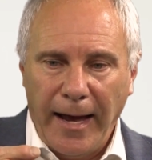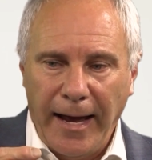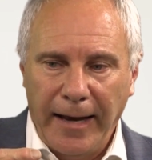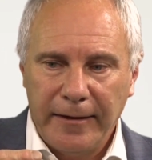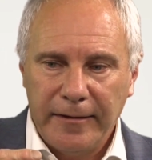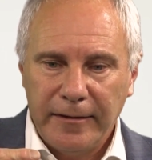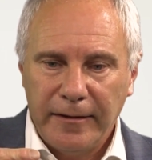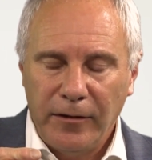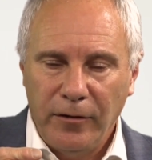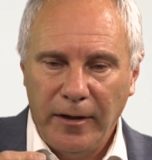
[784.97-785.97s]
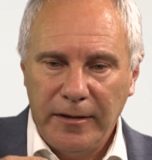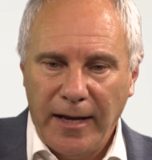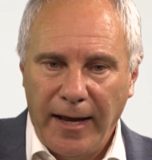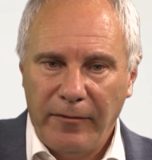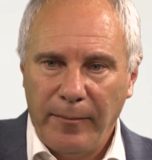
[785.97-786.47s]
And you need
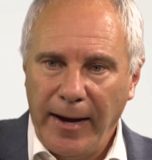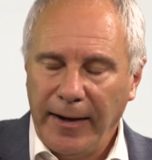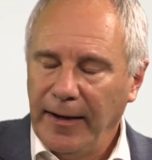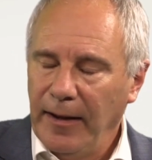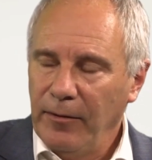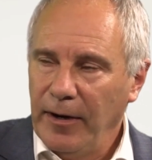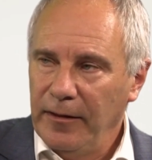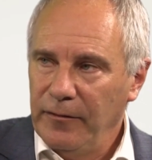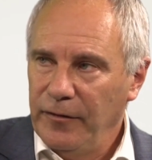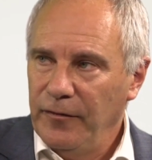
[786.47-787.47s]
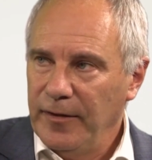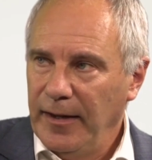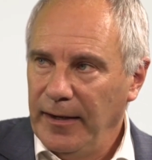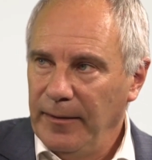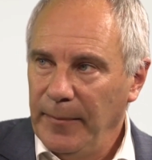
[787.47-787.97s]
to have a market cap greater than
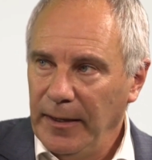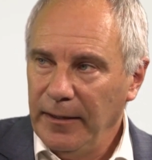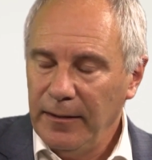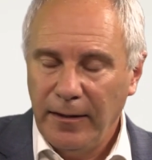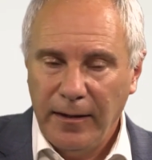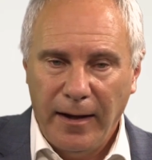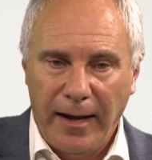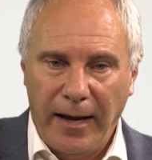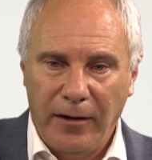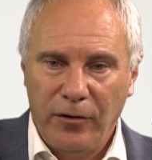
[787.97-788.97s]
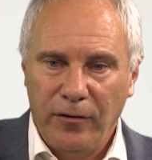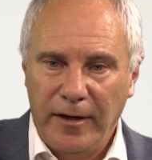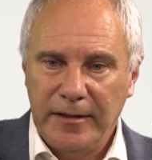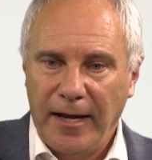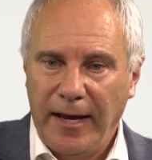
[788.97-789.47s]
15 million, and you
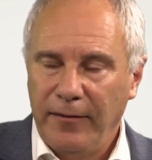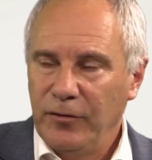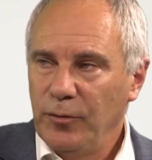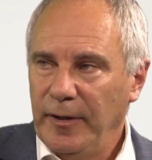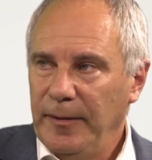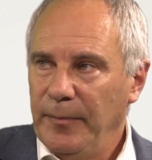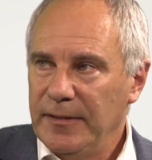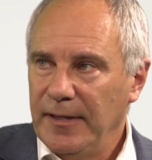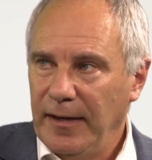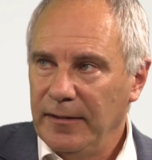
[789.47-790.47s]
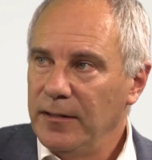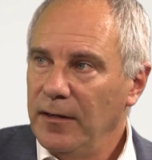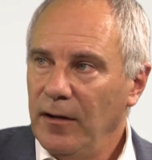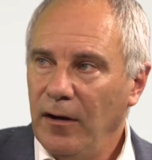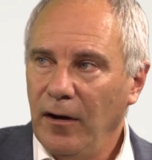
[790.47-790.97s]
need to have 20%
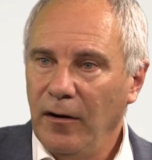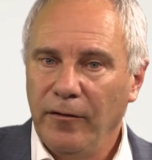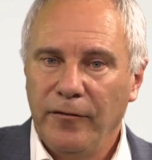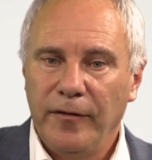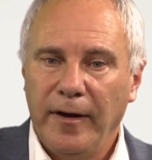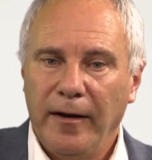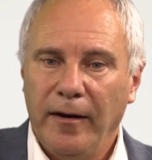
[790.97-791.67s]
of